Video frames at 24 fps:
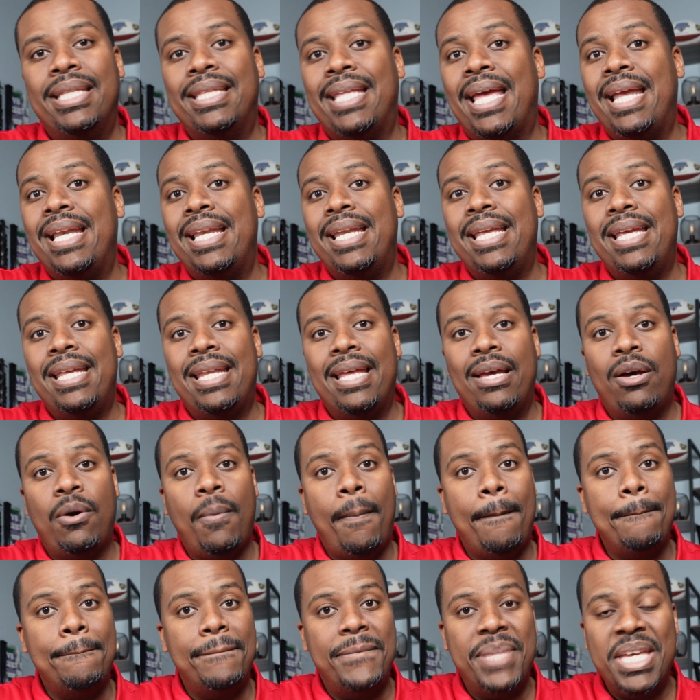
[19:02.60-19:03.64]
they need
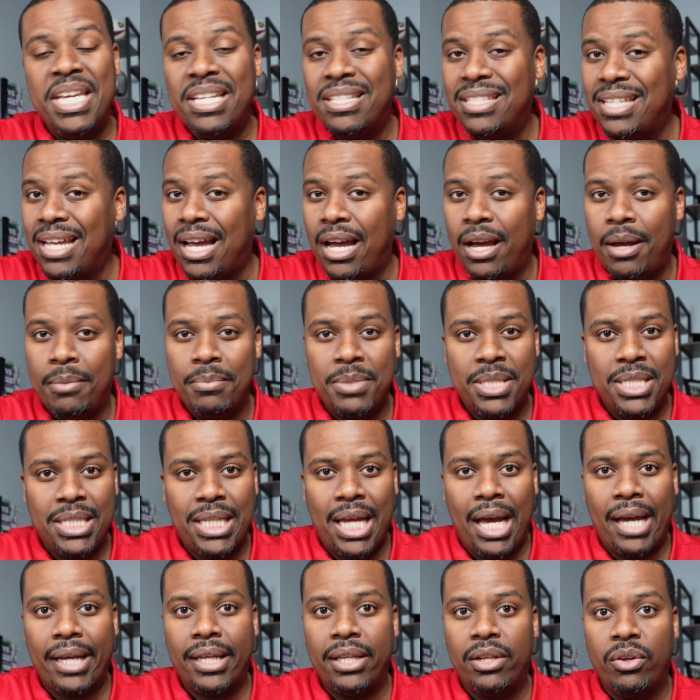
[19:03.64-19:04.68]
help big time
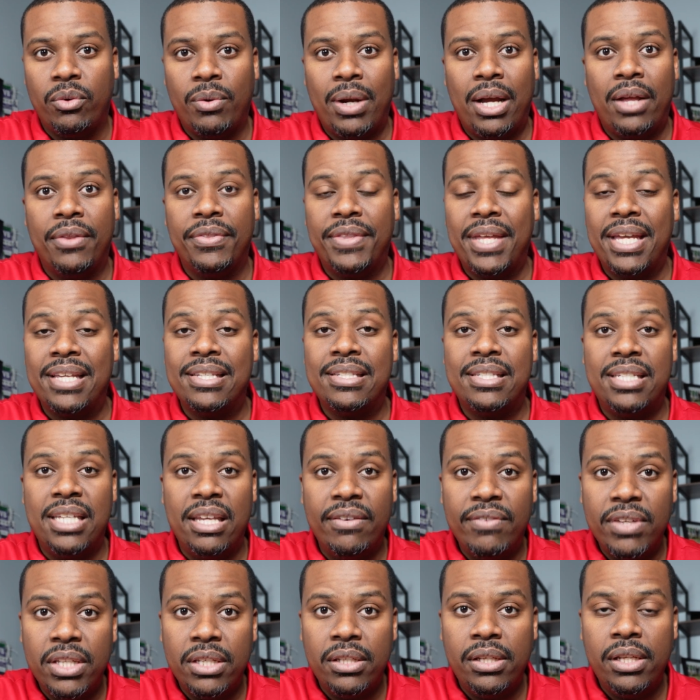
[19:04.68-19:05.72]
stocking around
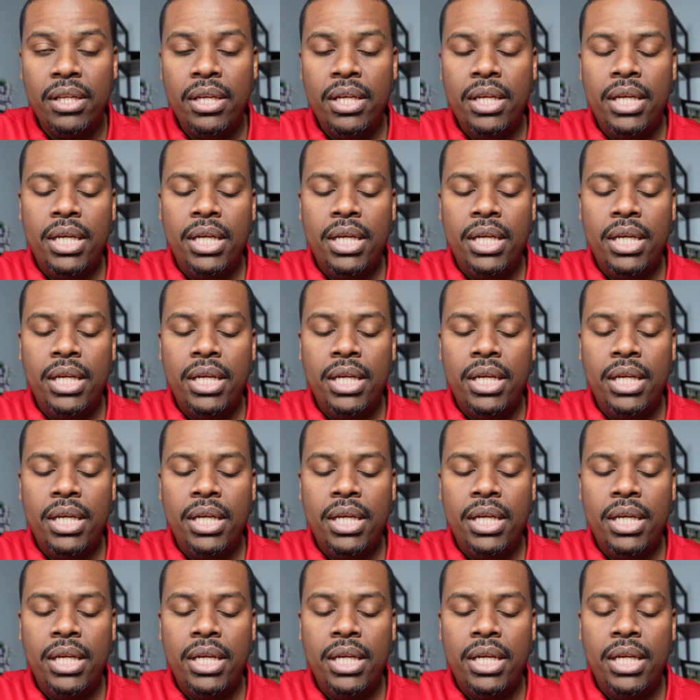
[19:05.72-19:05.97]
Thanksgiving.